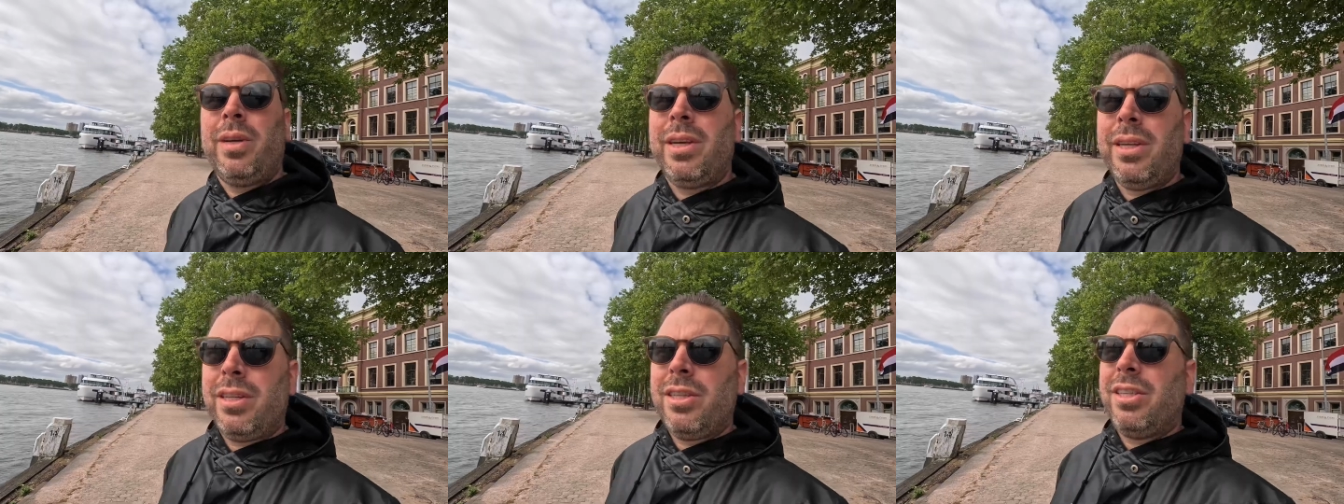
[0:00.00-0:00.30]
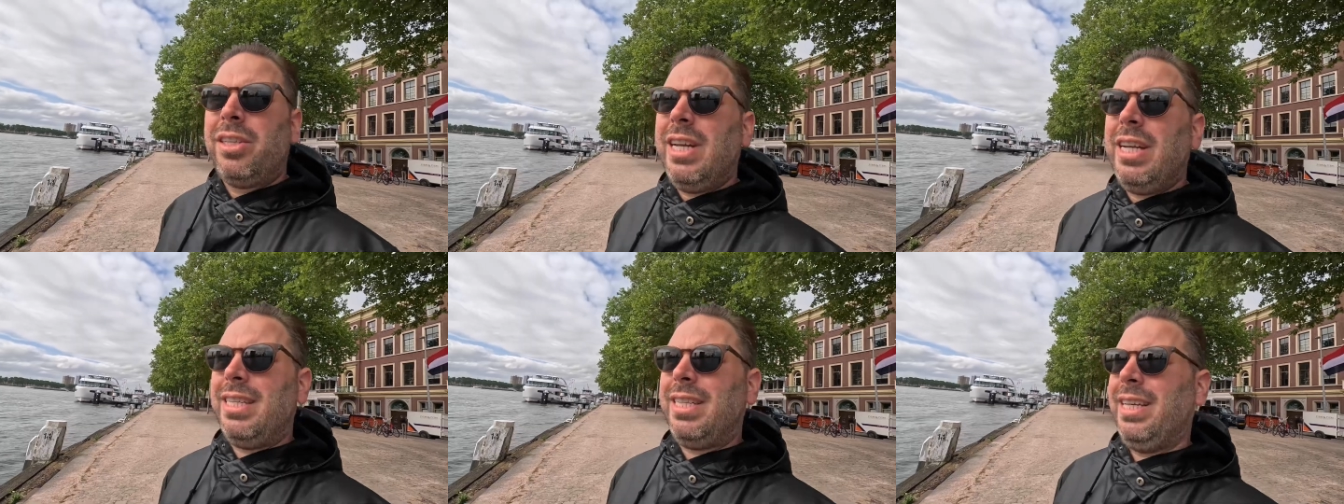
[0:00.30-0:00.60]

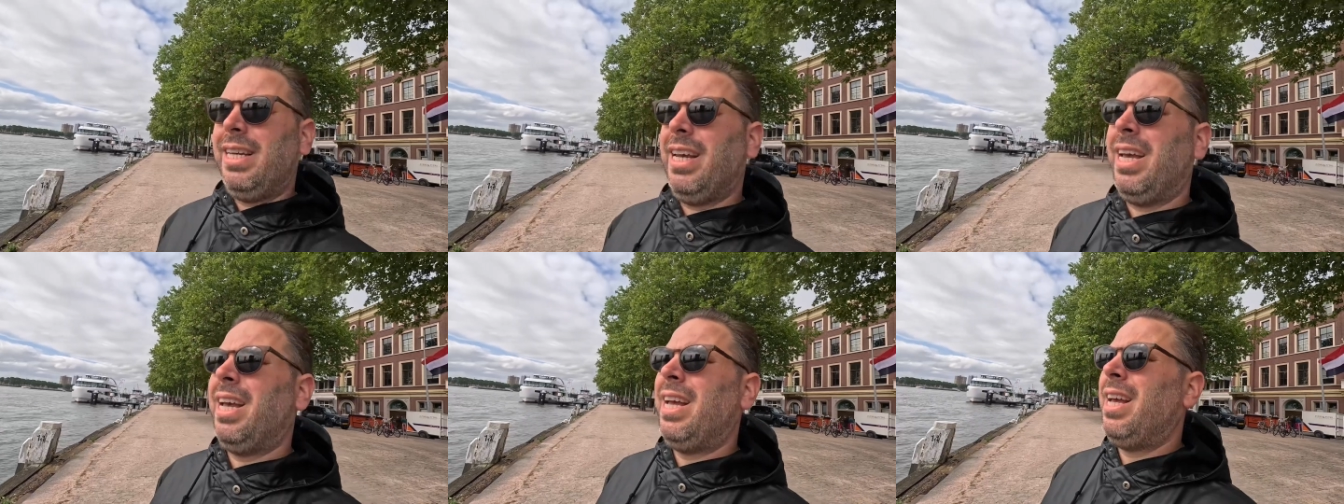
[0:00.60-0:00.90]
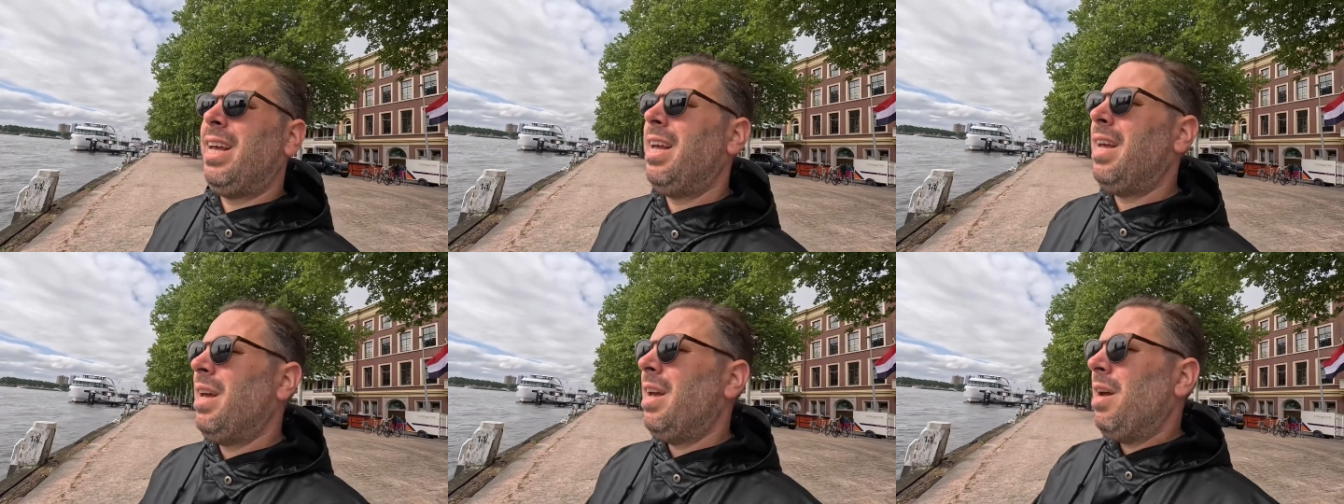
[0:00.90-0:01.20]
city
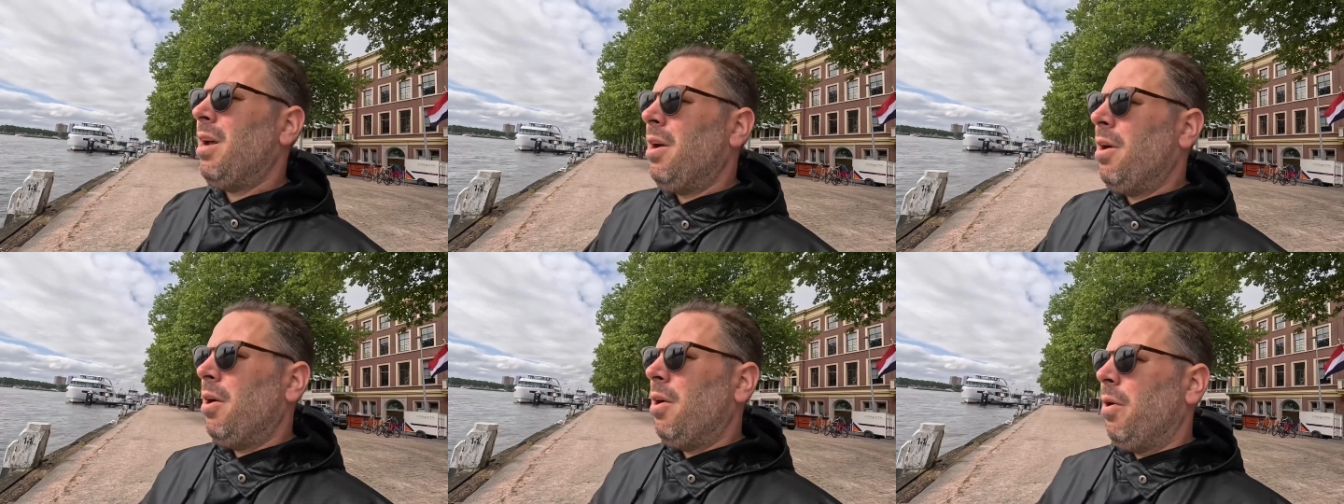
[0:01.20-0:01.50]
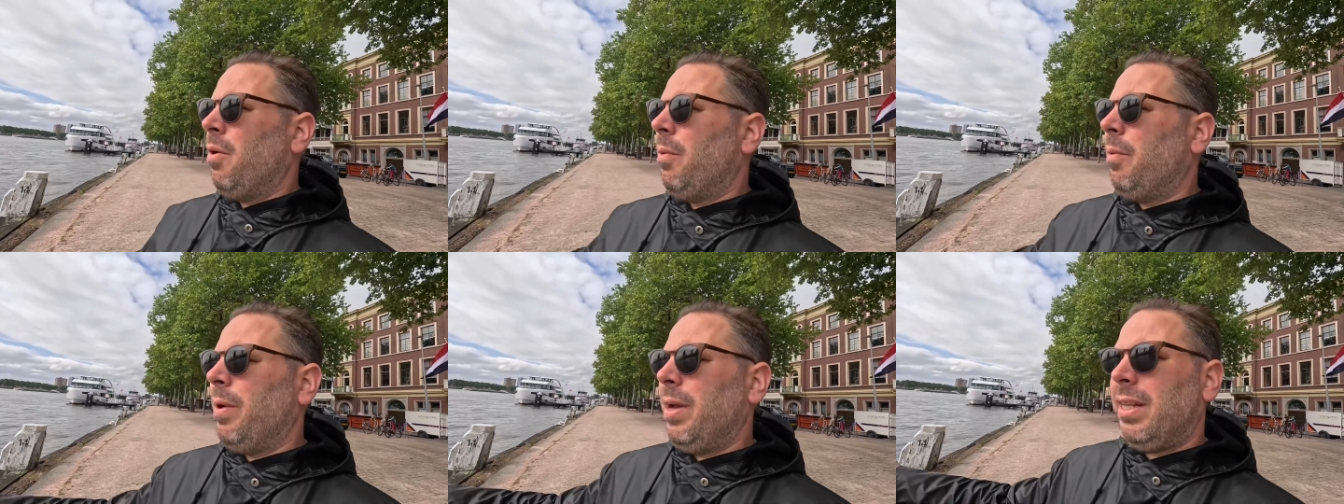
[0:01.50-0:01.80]

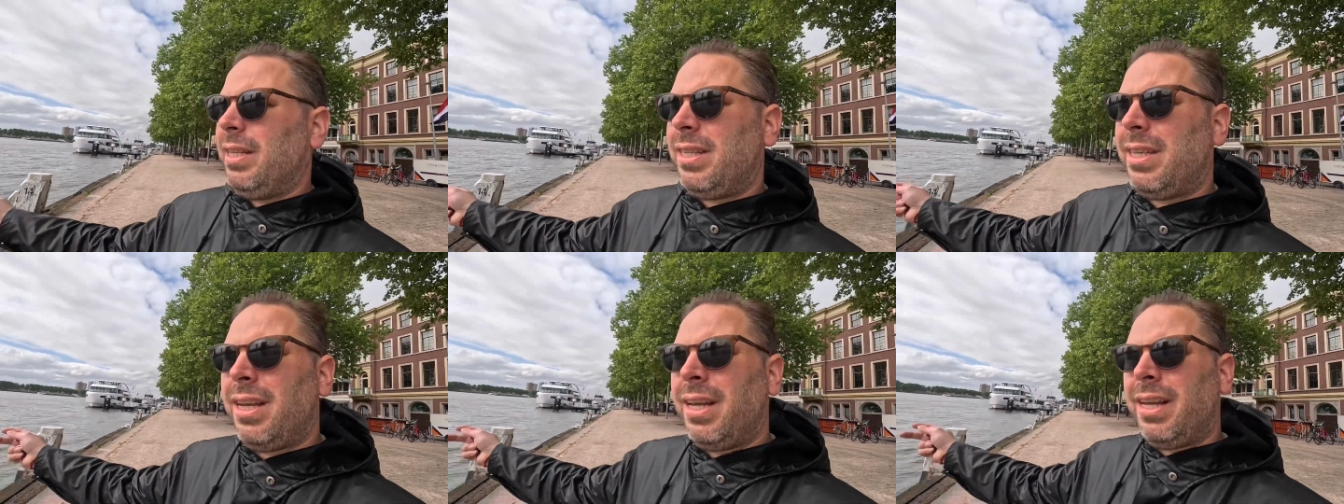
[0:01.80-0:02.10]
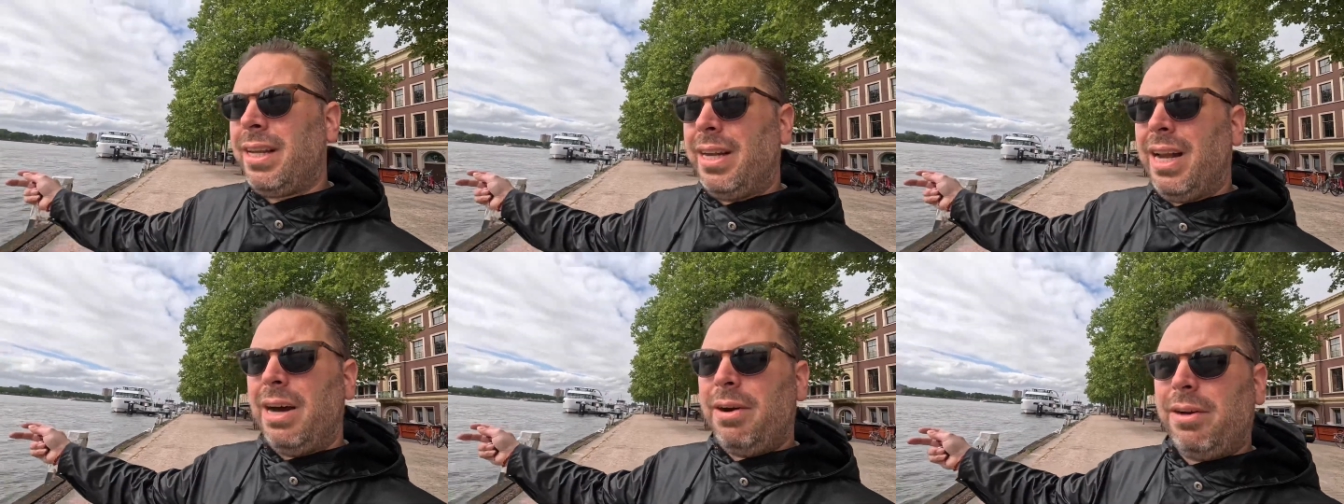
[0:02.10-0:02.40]
with,
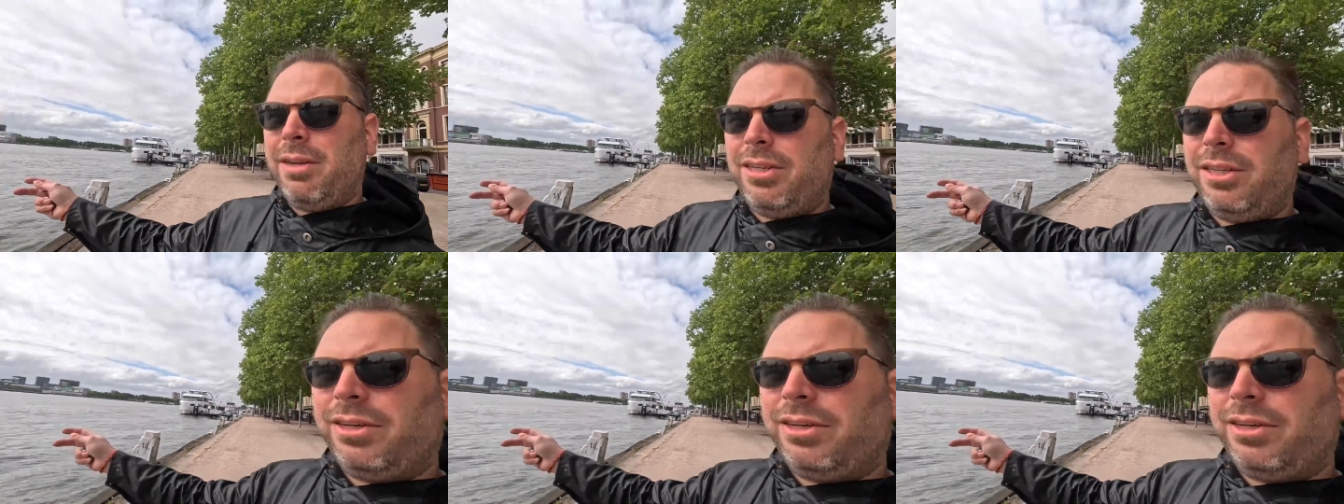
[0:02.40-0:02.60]
now as you